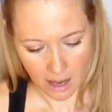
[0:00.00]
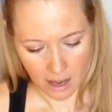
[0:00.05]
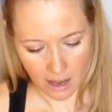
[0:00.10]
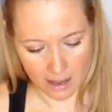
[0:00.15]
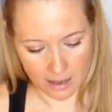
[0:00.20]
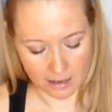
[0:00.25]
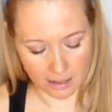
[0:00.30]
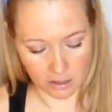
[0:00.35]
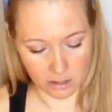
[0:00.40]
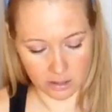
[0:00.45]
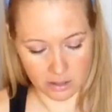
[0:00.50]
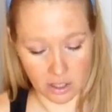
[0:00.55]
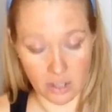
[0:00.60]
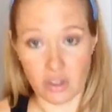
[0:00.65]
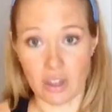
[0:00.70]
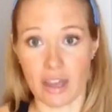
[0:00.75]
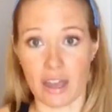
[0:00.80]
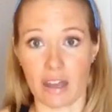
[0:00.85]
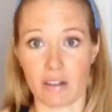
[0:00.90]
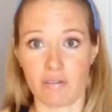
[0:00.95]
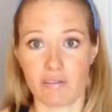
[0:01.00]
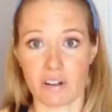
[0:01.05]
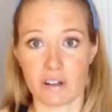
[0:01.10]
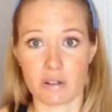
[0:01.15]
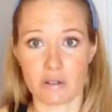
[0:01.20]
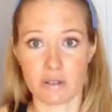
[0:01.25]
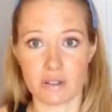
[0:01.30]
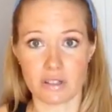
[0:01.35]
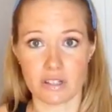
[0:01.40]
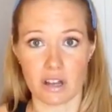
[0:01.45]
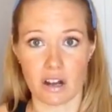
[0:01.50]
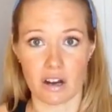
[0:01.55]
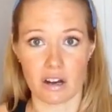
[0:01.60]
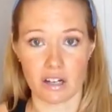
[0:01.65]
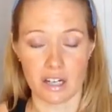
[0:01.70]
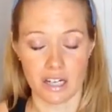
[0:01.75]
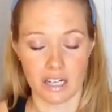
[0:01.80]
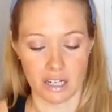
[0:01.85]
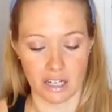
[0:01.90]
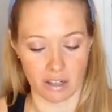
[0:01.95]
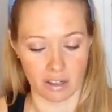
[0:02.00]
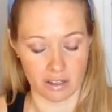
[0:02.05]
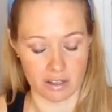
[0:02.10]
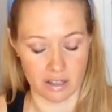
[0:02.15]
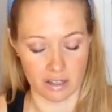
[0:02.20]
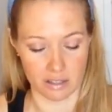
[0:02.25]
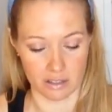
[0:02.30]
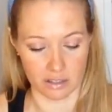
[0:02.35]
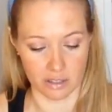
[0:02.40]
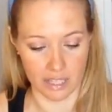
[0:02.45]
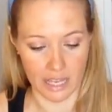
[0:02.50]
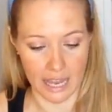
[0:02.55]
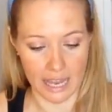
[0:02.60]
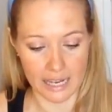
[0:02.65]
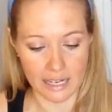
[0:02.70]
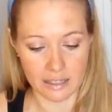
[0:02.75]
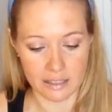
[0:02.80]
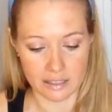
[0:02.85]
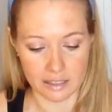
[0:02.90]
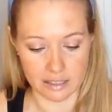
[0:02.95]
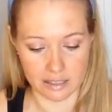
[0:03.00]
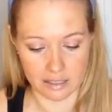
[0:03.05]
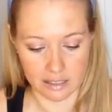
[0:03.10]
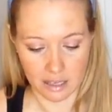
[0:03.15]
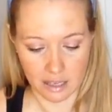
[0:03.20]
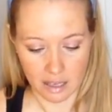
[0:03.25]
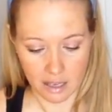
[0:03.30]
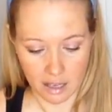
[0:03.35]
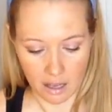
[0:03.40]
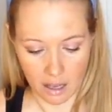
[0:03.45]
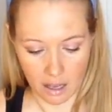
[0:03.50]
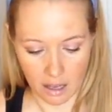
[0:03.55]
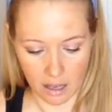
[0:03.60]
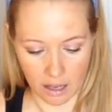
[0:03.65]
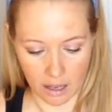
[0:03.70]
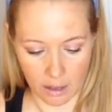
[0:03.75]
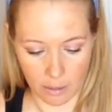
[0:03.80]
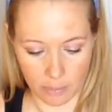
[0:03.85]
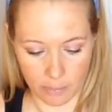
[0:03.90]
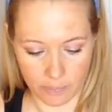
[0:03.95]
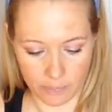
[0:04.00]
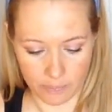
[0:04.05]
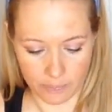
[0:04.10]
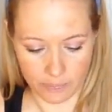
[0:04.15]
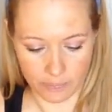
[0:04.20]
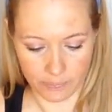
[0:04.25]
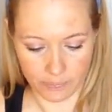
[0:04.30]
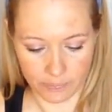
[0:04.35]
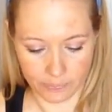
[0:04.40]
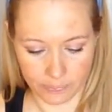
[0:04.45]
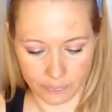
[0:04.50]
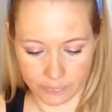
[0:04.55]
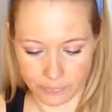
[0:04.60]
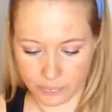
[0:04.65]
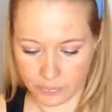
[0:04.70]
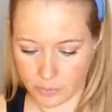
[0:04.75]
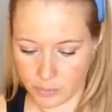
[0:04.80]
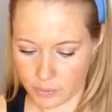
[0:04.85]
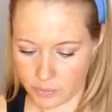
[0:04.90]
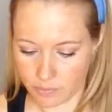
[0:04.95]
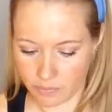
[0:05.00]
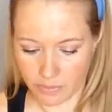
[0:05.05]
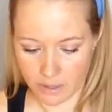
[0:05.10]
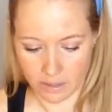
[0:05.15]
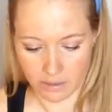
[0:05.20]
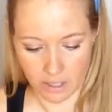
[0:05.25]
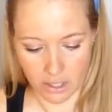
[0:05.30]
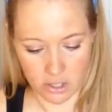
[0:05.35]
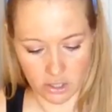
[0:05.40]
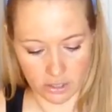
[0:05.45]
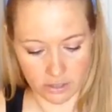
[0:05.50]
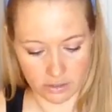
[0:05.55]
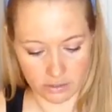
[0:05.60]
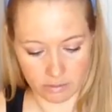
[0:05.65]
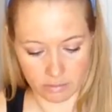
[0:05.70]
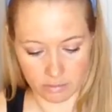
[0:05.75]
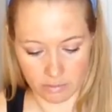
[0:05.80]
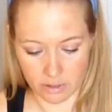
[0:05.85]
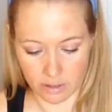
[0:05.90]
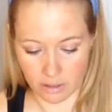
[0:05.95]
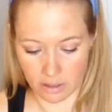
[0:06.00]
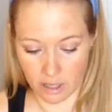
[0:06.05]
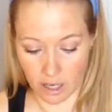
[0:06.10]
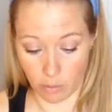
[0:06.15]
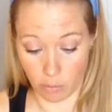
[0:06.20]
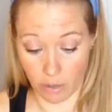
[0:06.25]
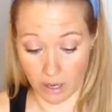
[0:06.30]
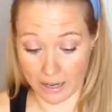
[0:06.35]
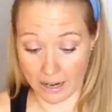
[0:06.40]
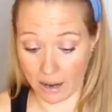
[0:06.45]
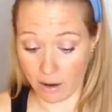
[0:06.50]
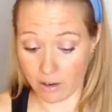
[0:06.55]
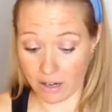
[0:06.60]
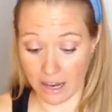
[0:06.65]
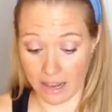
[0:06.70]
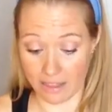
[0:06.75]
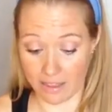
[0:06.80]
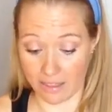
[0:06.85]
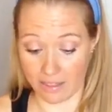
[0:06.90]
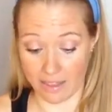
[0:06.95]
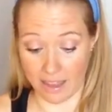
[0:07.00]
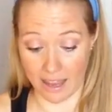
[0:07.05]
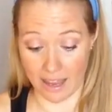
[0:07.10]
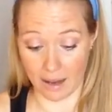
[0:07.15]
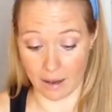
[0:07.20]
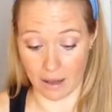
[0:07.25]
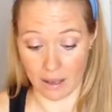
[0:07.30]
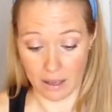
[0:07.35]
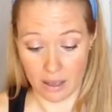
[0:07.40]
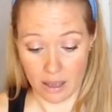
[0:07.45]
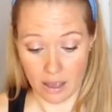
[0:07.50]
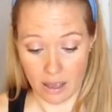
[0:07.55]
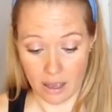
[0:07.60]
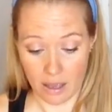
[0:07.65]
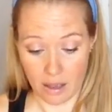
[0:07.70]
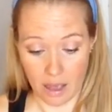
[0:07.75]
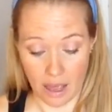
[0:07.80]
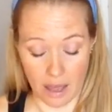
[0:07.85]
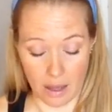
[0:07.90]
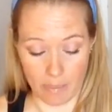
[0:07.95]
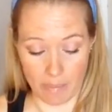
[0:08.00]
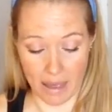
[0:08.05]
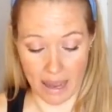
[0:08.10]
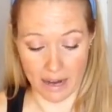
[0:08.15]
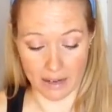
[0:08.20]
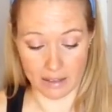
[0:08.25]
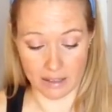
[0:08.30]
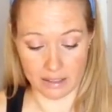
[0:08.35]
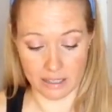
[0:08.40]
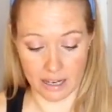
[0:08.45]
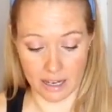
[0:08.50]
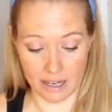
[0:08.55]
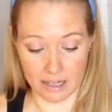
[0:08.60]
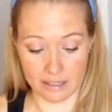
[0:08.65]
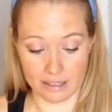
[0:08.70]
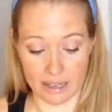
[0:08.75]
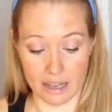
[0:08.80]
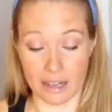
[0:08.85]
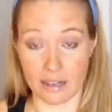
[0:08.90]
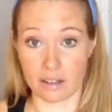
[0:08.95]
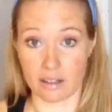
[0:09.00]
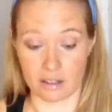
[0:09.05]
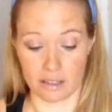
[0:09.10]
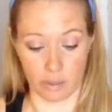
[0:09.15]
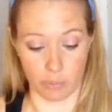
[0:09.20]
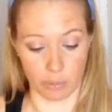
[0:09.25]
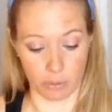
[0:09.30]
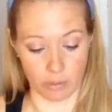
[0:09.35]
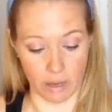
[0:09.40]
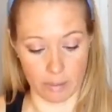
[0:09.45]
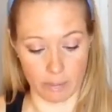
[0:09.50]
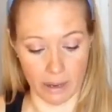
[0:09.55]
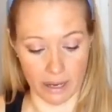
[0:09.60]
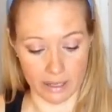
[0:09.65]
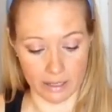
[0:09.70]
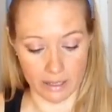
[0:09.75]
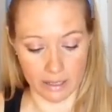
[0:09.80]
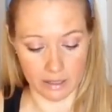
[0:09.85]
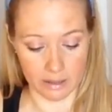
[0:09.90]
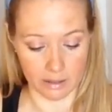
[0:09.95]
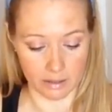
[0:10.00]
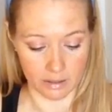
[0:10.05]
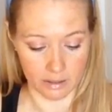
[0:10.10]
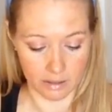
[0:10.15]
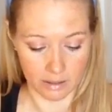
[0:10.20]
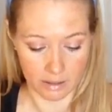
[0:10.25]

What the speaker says: And it looks like the headphones are here in the little case. They just come right out and then they magnetize and clip right back in.